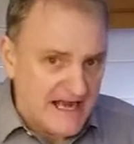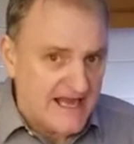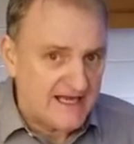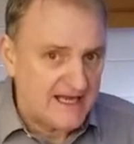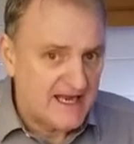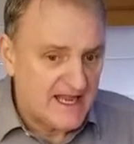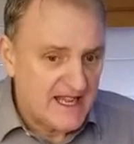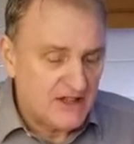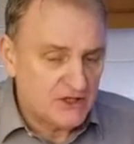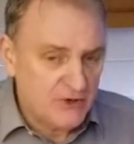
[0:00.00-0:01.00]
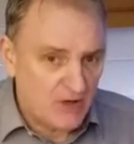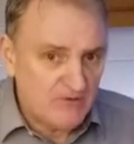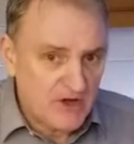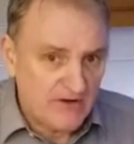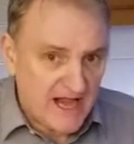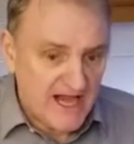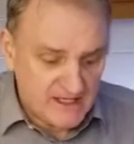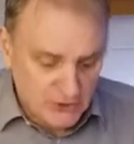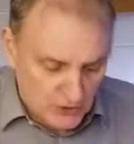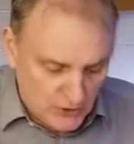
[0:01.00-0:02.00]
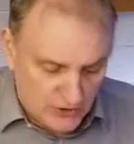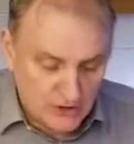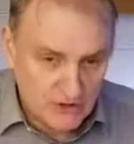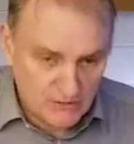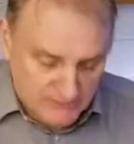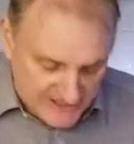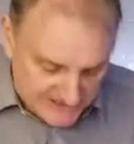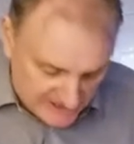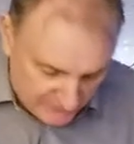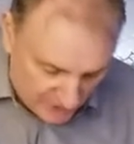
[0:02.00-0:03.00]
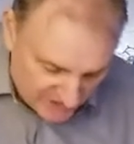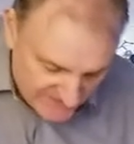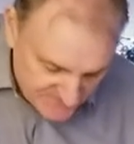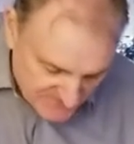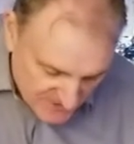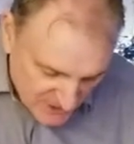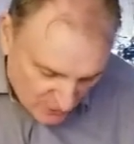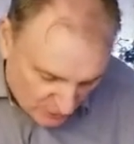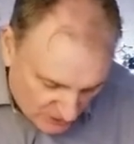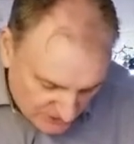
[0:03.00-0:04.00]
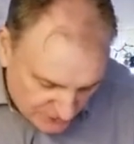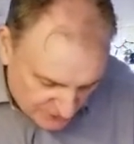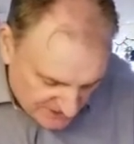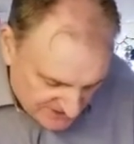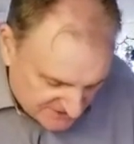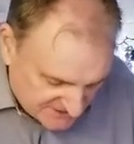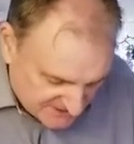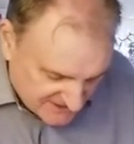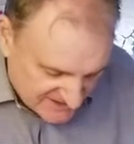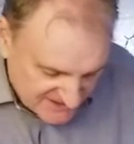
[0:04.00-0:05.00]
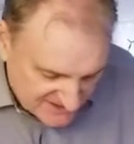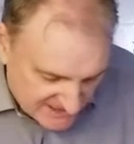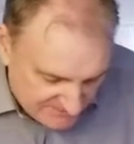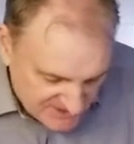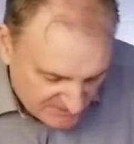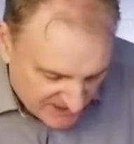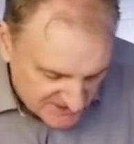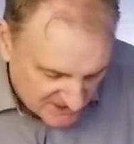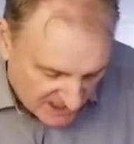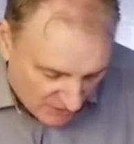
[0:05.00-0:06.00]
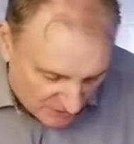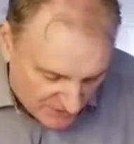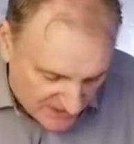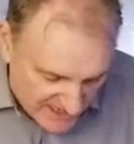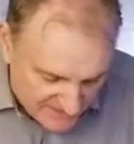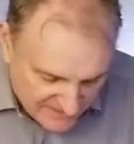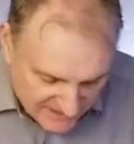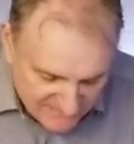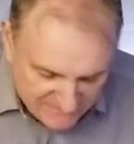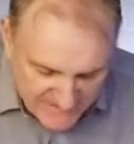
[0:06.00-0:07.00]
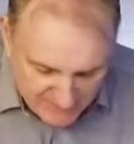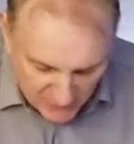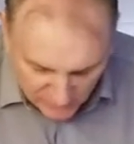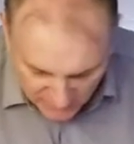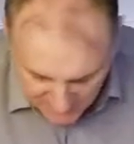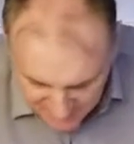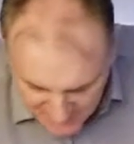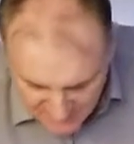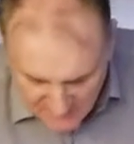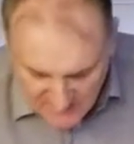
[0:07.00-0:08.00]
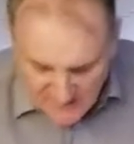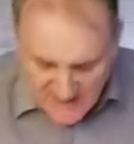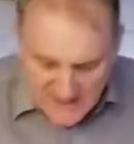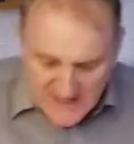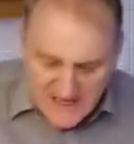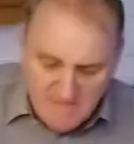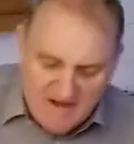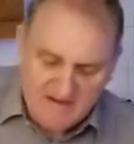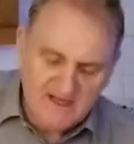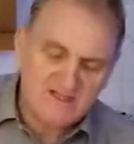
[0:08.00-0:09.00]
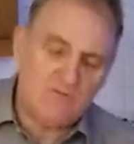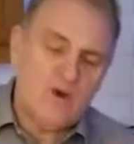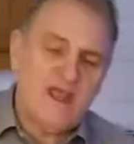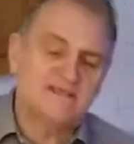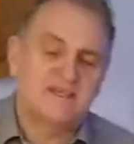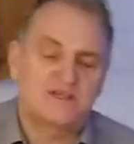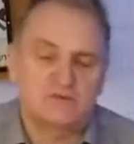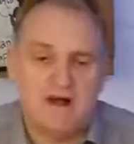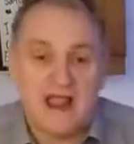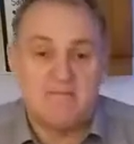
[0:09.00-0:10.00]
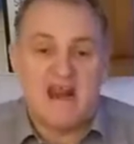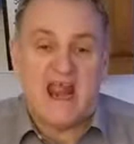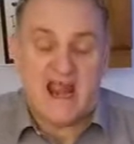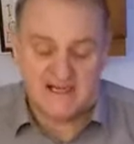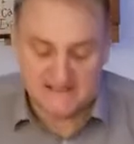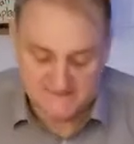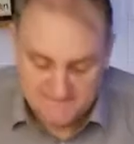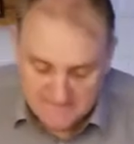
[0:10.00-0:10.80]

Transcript: like the top of your egg to look completely runny, all you do is slip the spatula underneath and flip it over. The Americans have ways of describing eggs.